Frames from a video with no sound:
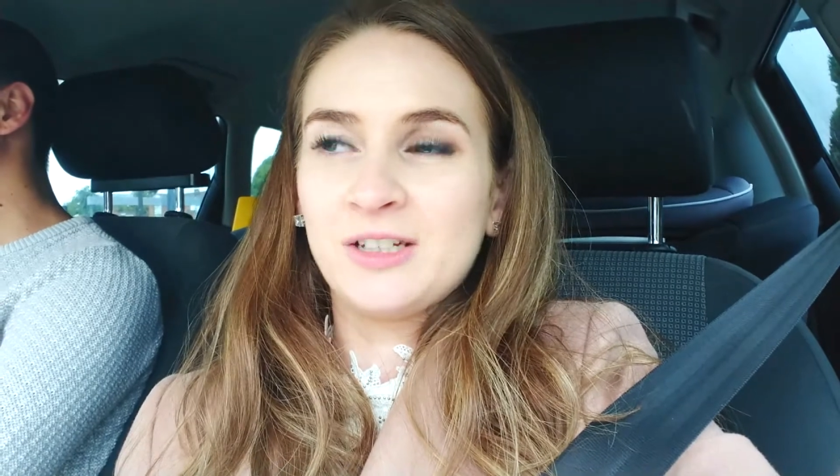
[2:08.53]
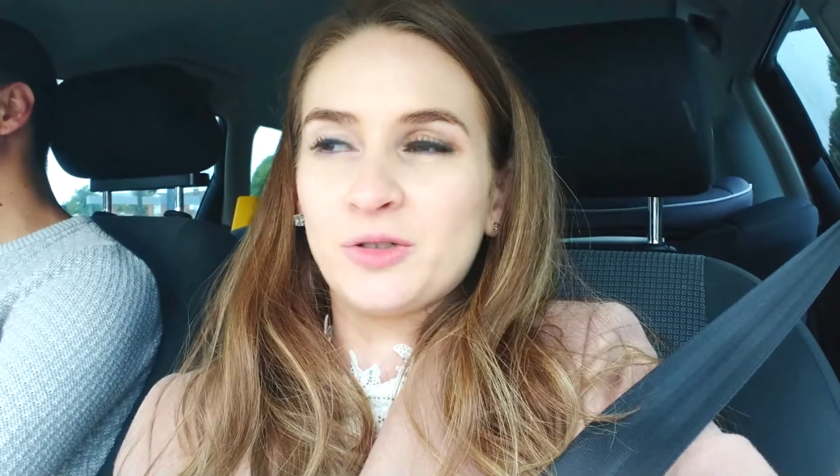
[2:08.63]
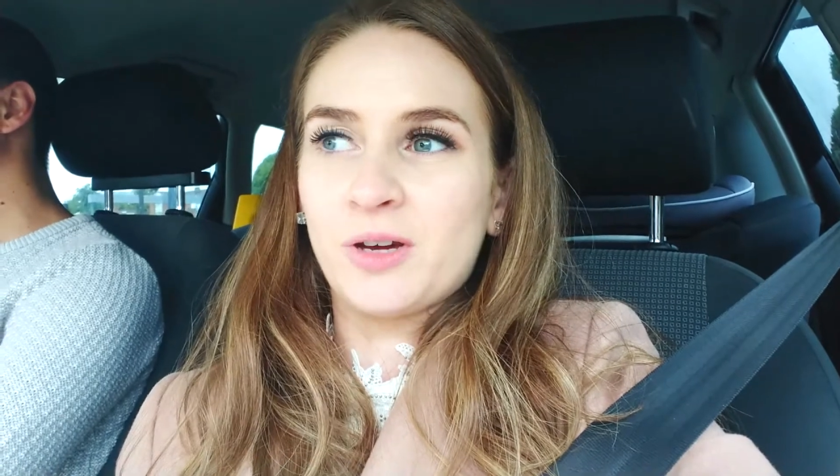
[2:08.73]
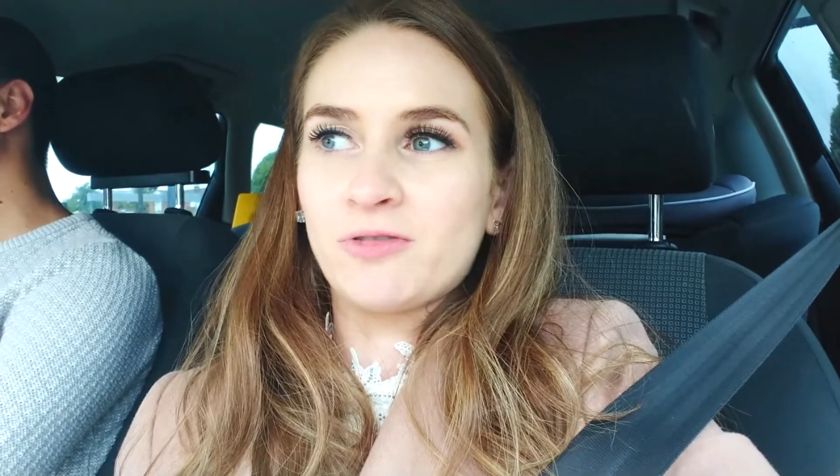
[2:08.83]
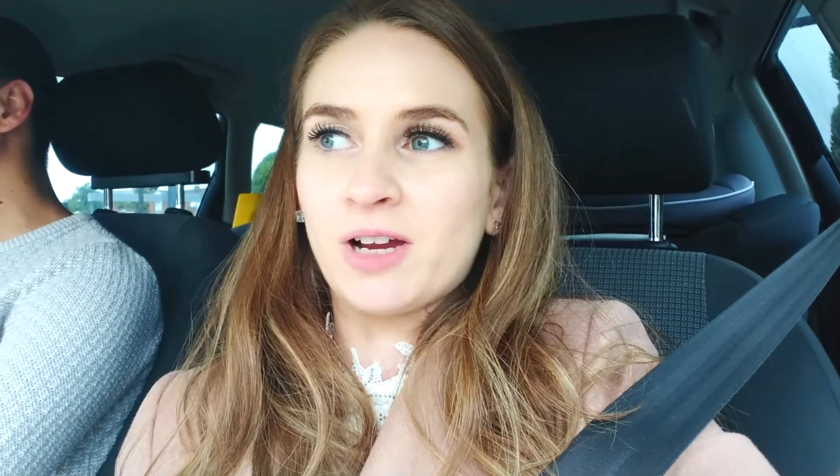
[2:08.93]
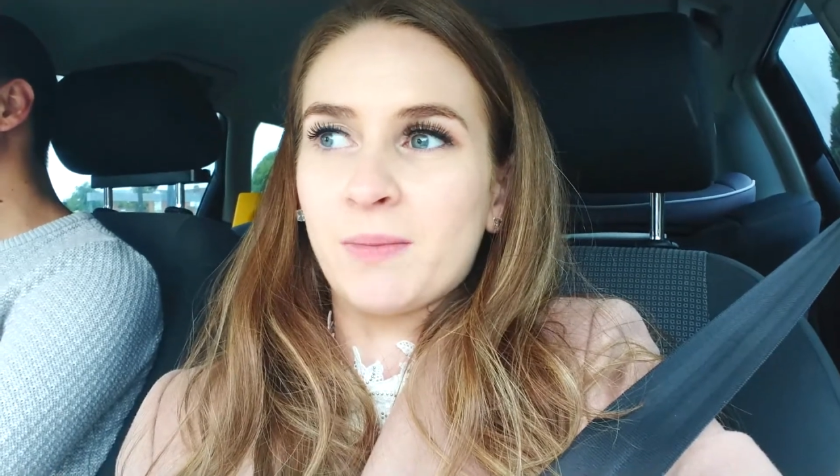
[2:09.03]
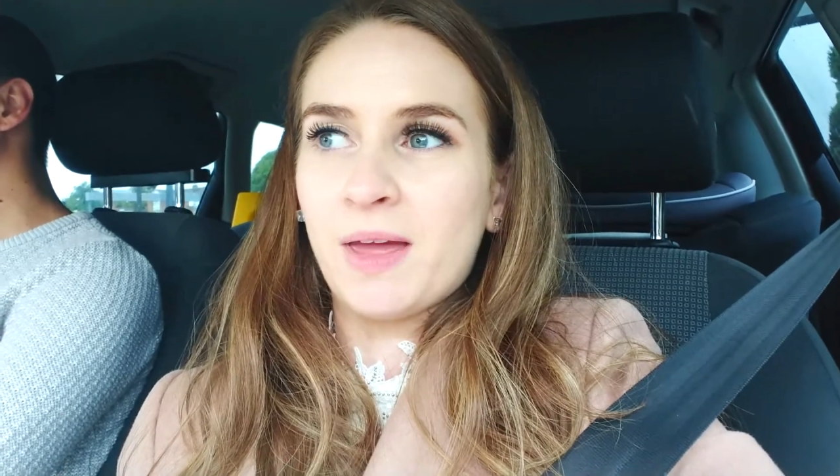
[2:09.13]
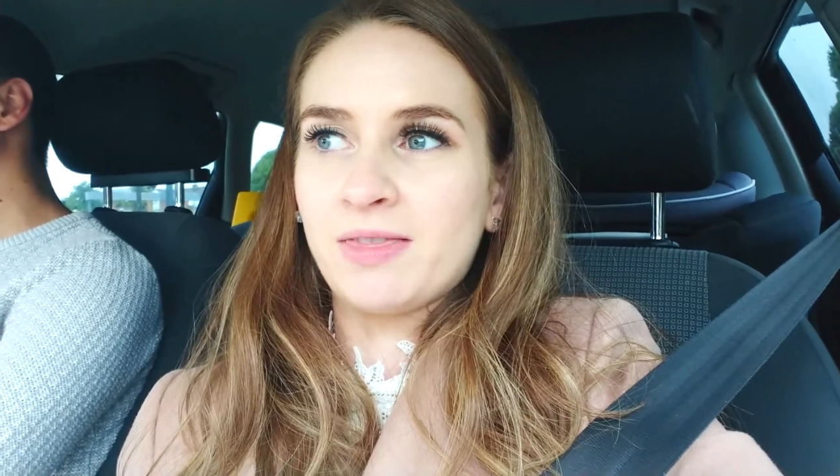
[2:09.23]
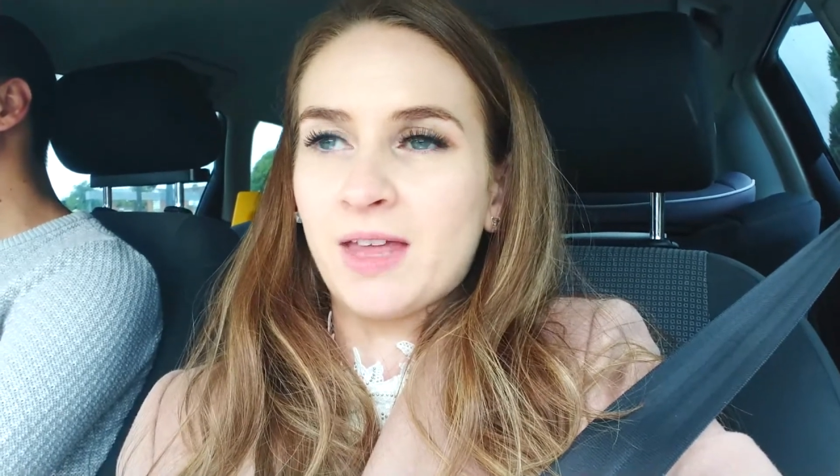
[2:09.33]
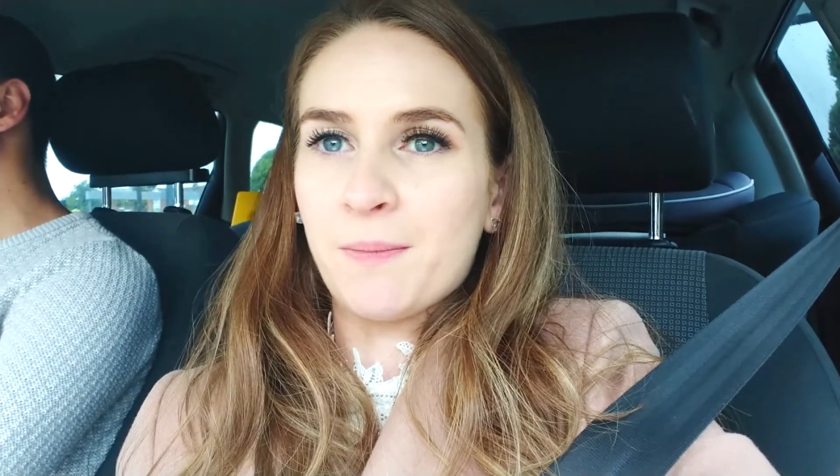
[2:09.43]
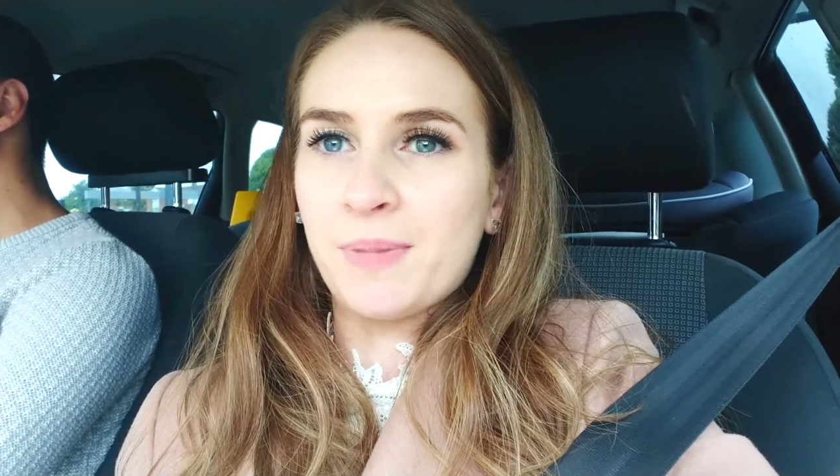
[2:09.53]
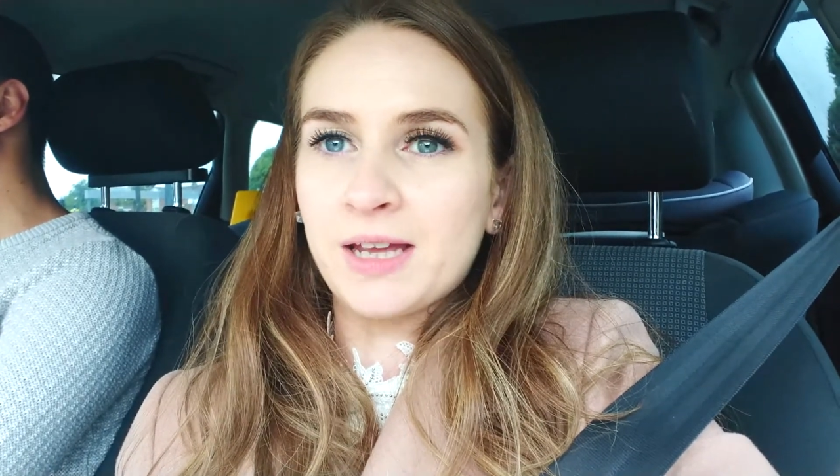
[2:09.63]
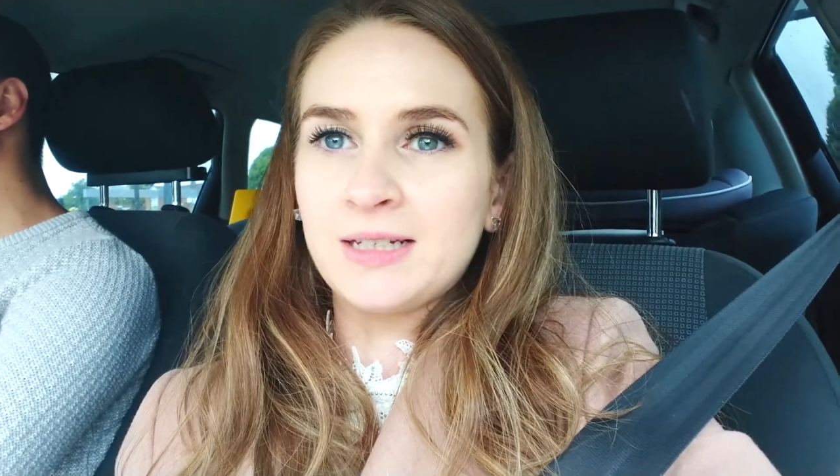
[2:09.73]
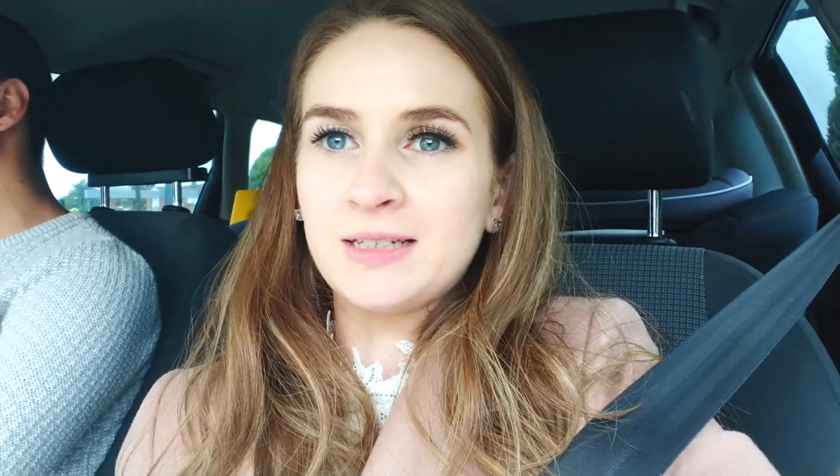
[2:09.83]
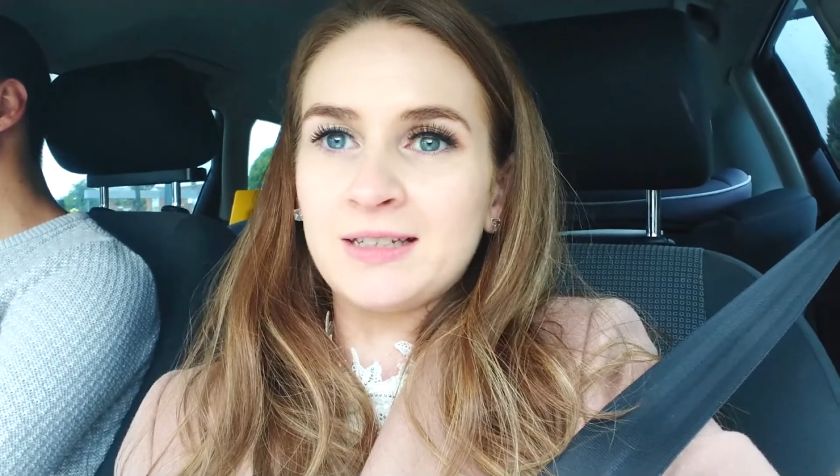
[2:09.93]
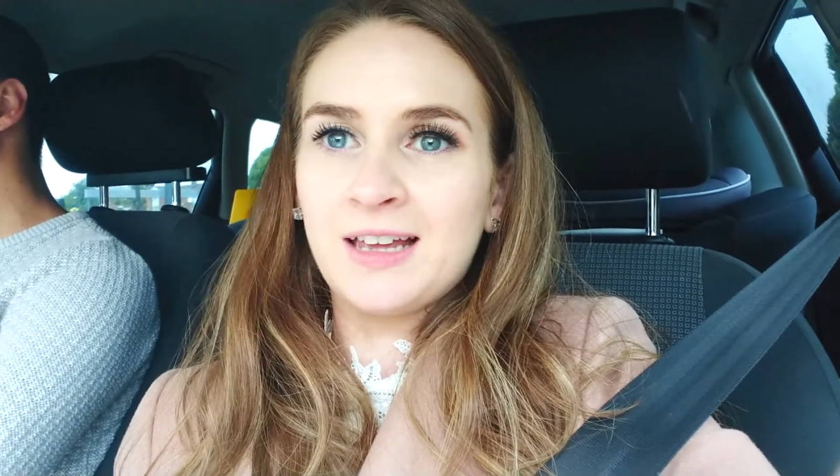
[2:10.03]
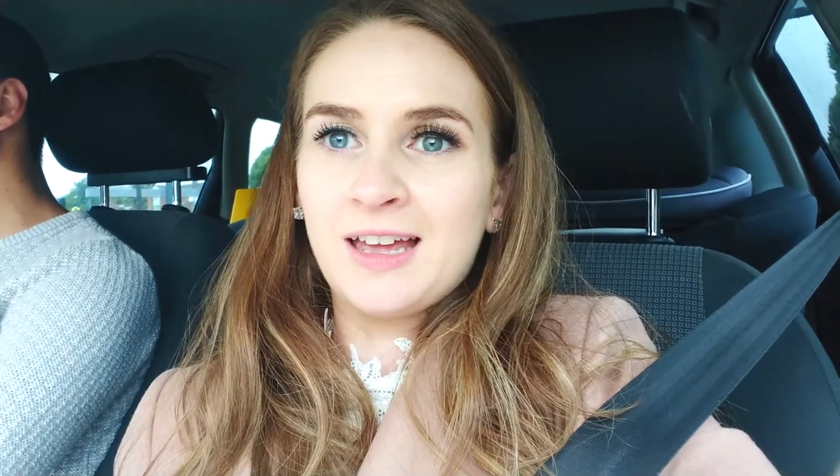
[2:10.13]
So I'd recommend that place.